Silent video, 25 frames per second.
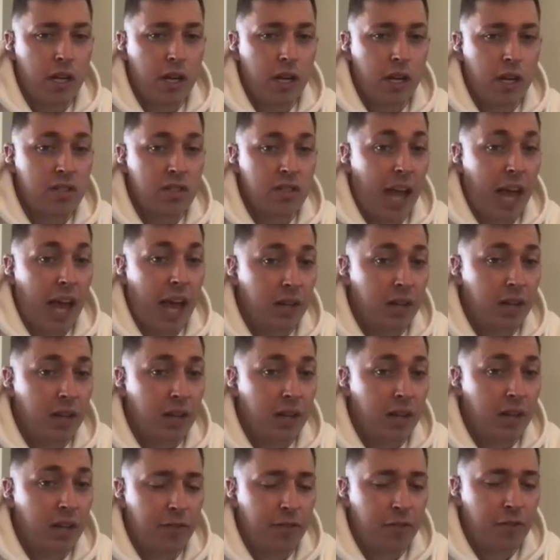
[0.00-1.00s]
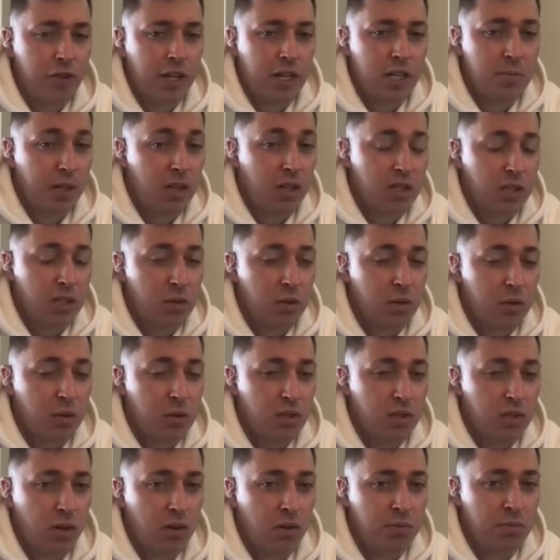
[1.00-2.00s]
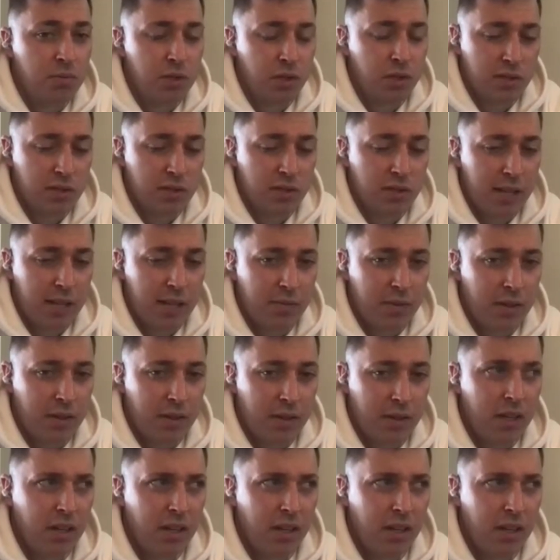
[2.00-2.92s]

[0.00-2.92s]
Cavan got it for 3 years because they were so successful.